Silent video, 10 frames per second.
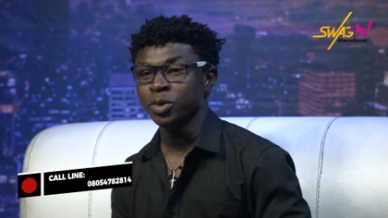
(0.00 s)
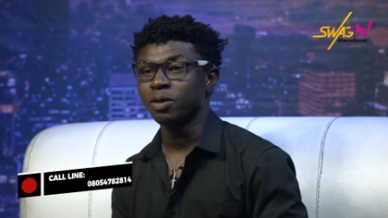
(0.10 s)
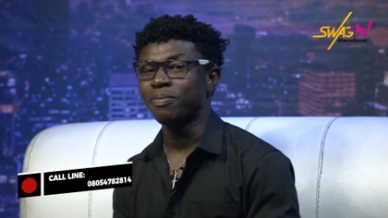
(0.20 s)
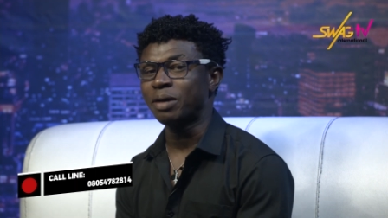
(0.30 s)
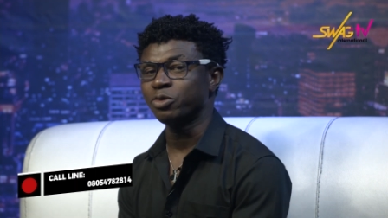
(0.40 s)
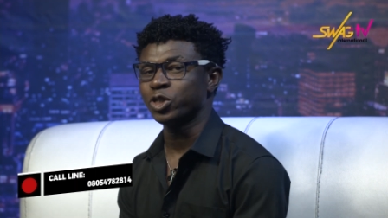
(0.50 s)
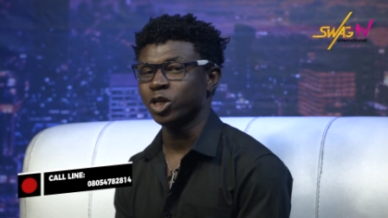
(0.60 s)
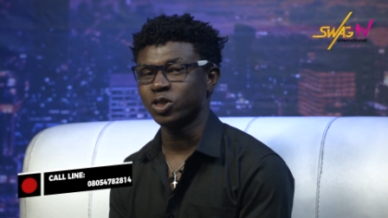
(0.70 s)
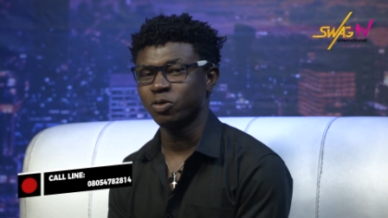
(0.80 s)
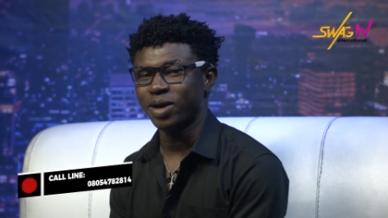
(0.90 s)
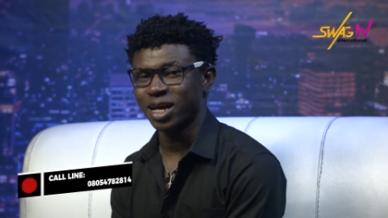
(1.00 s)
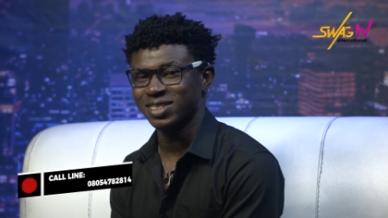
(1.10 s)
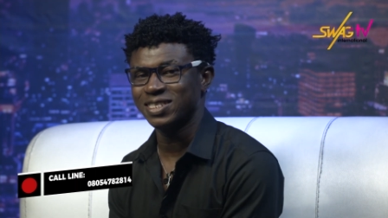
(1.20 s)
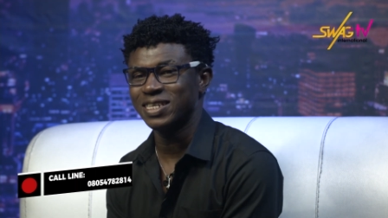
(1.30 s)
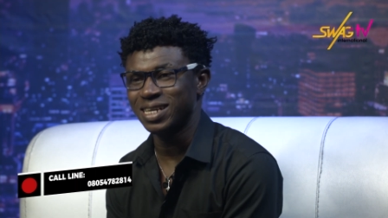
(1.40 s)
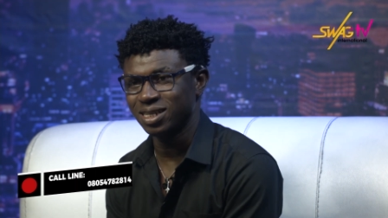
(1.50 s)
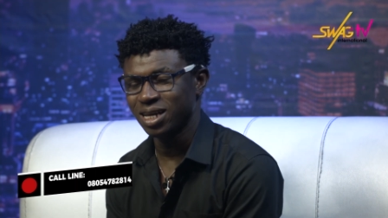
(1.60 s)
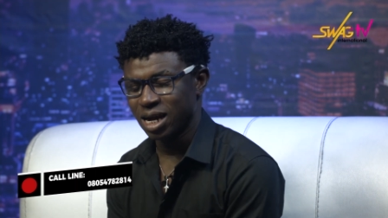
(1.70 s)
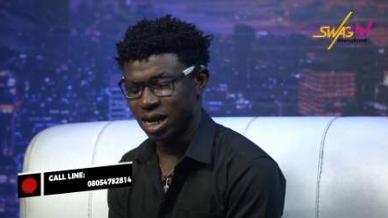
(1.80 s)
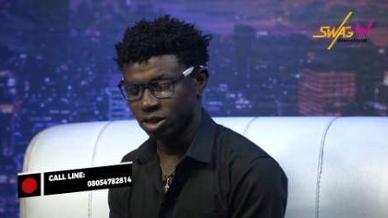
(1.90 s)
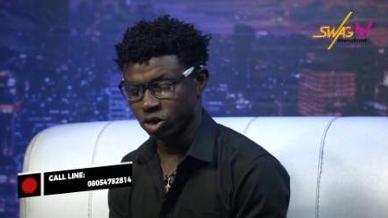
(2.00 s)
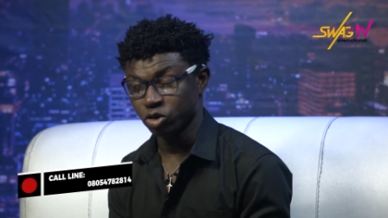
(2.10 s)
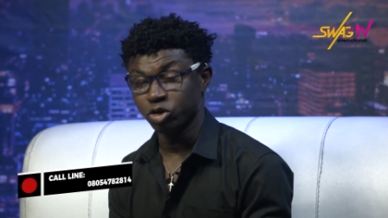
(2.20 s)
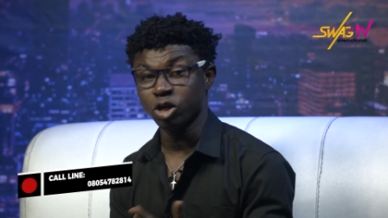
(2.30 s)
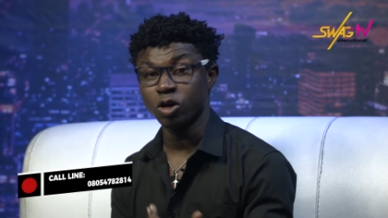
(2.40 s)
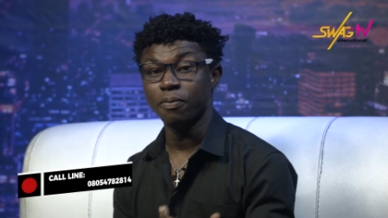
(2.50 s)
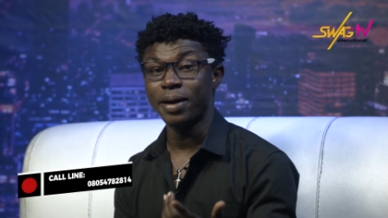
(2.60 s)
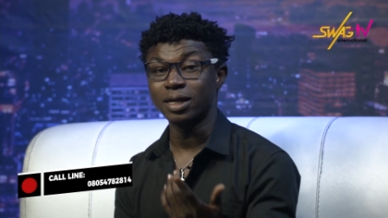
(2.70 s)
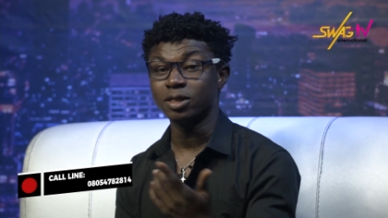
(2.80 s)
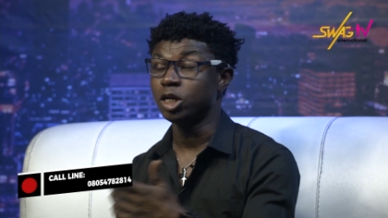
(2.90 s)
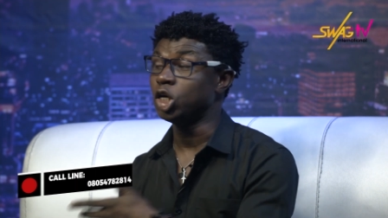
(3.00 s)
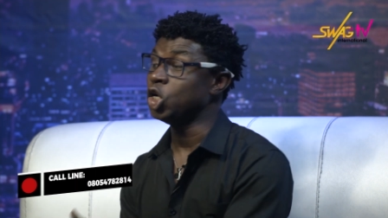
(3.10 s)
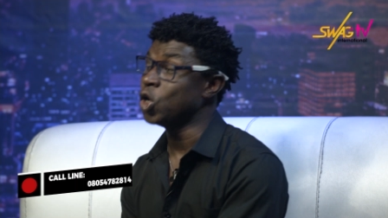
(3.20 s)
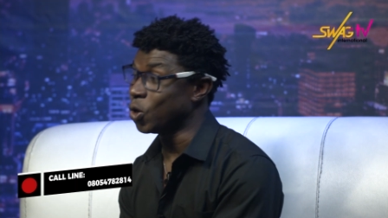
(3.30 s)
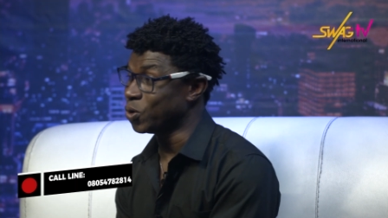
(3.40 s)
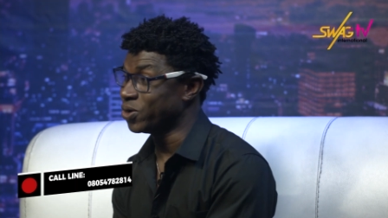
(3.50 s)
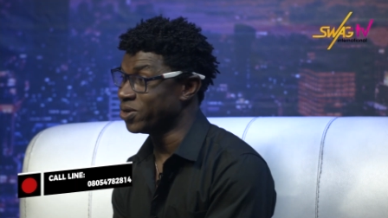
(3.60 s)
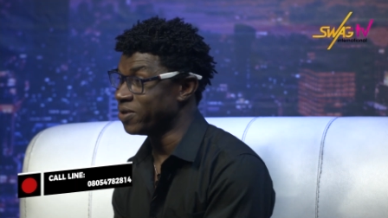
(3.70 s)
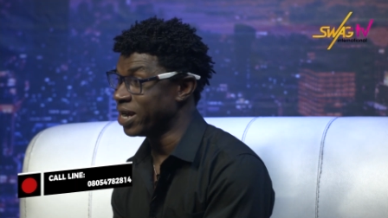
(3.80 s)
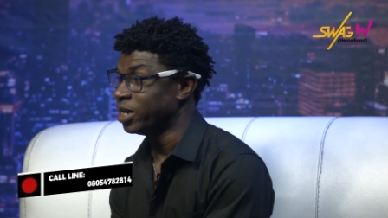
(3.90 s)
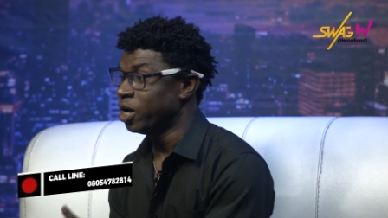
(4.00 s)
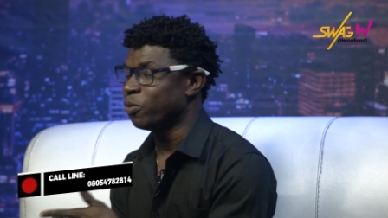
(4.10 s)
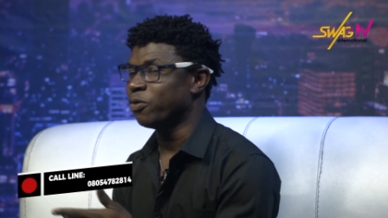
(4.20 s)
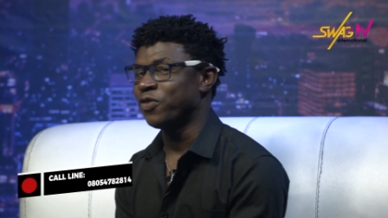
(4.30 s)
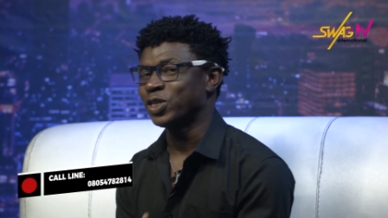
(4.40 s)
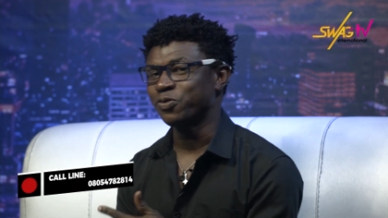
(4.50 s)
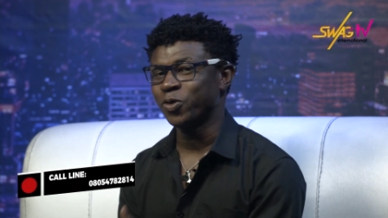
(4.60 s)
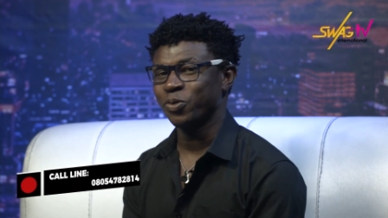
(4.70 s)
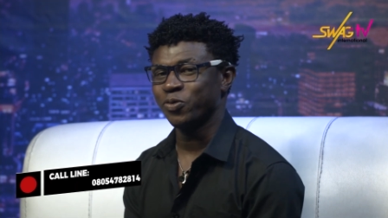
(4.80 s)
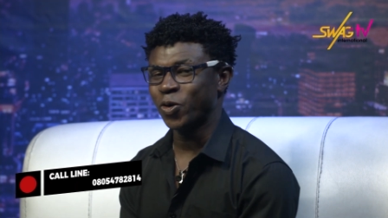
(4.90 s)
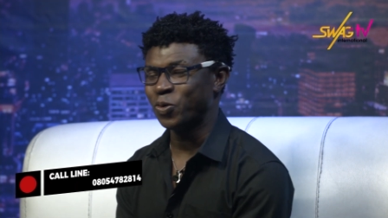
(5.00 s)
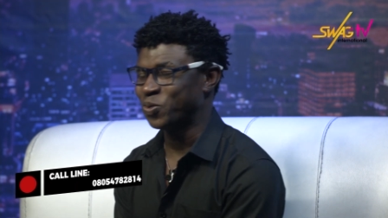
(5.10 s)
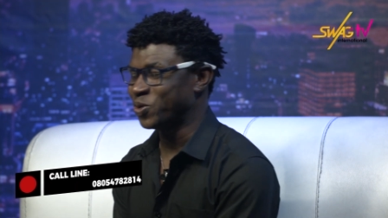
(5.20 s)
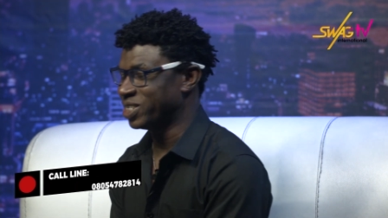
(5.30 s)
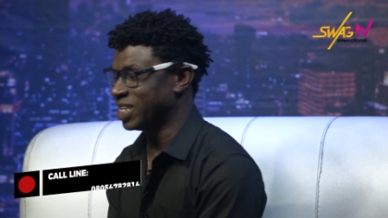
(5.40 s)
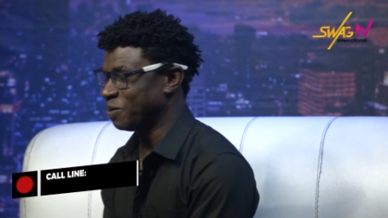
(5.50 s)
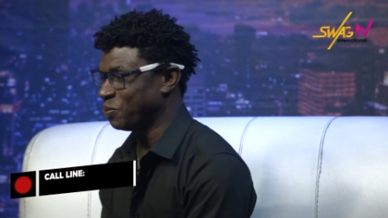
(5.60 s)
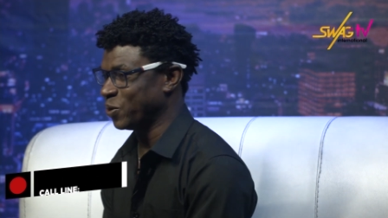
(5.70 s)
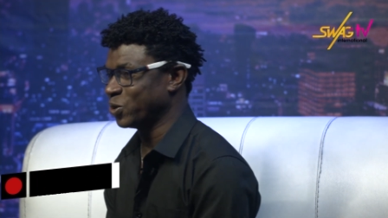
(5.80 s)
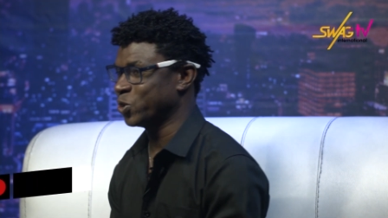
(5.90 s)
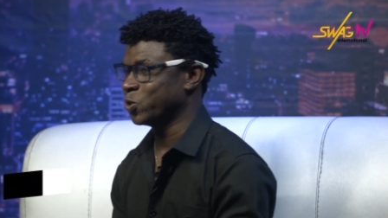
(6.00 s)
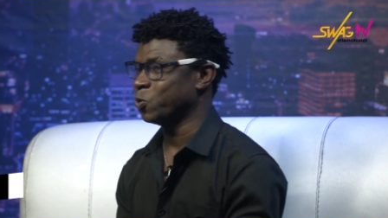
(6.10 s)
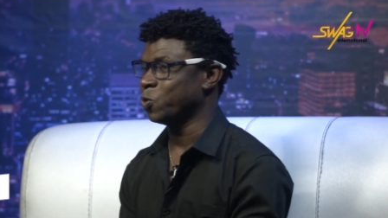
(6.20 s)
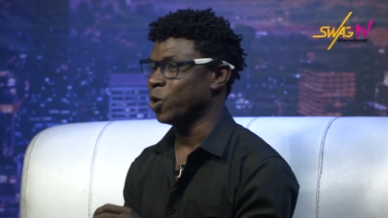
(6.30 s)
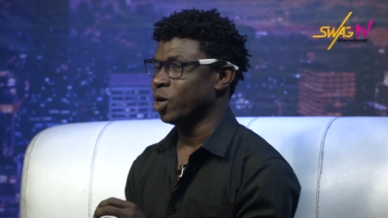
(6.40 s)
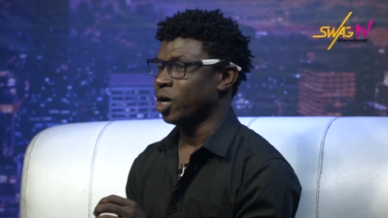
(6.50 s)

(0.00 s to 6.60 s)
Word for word: The Bible talks about sin and it also talks about law. All right. But first of all, before we proceed, Apostle,